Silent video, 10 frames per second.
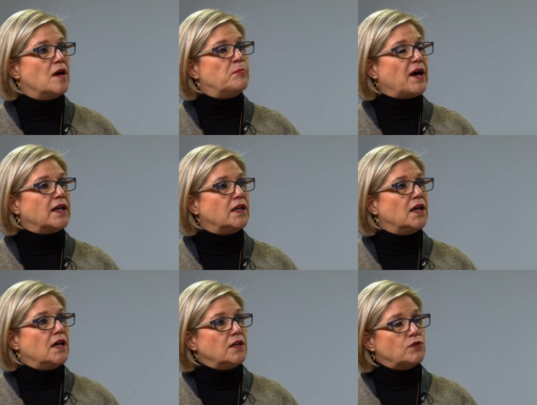But
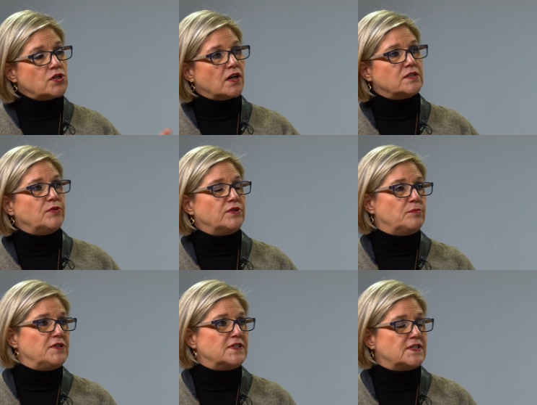you talked about the
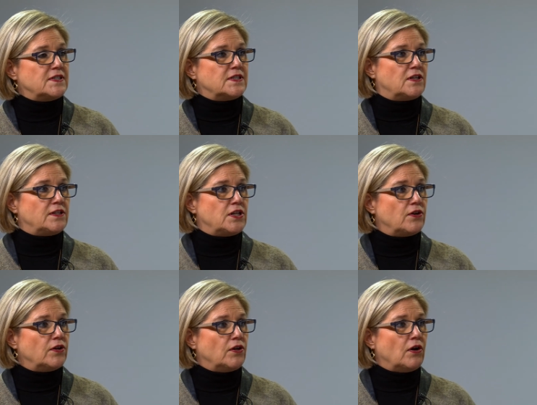businesses in
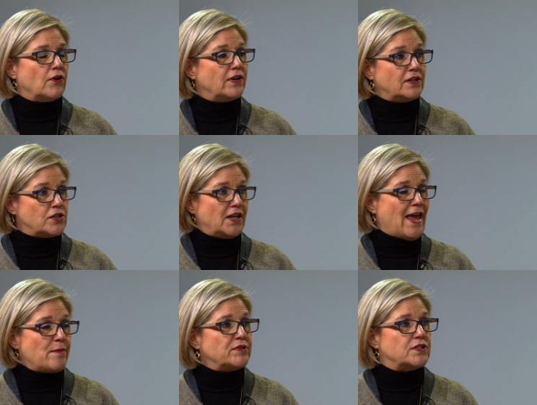Ontario, yes. or in, in
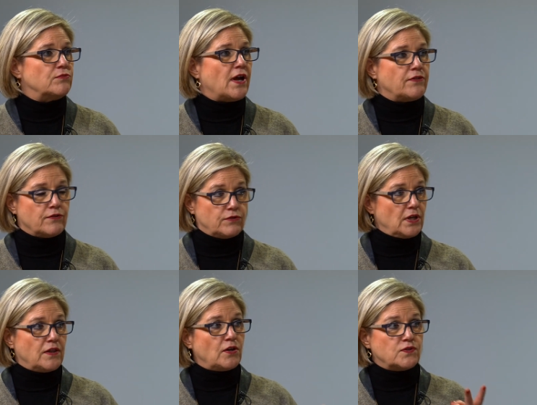Hamilton rather, yeah.
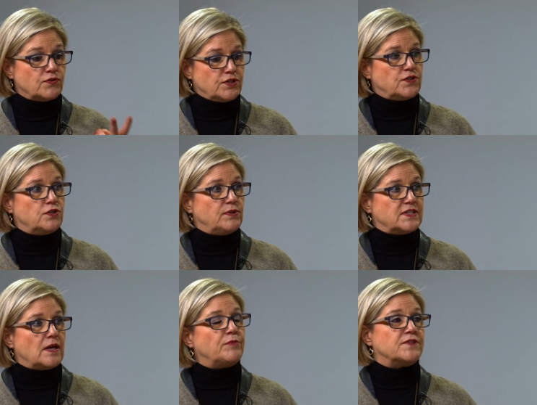and those are just two
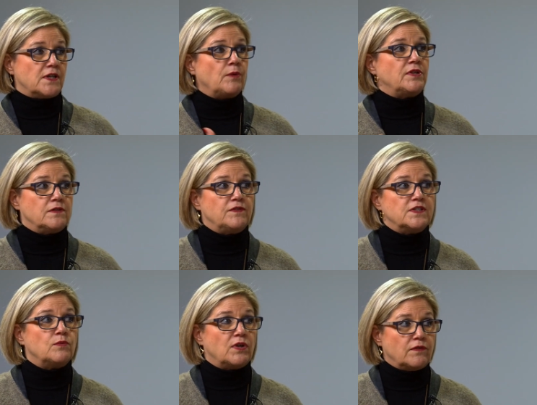examples. And I went to
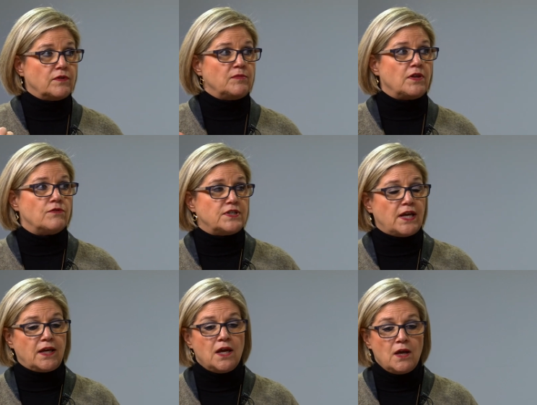visit one of them the other
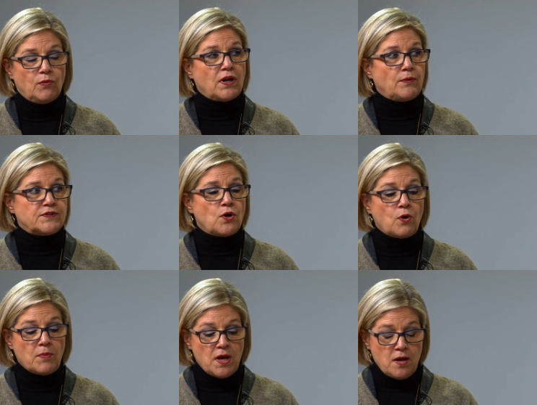day yep. when I was home.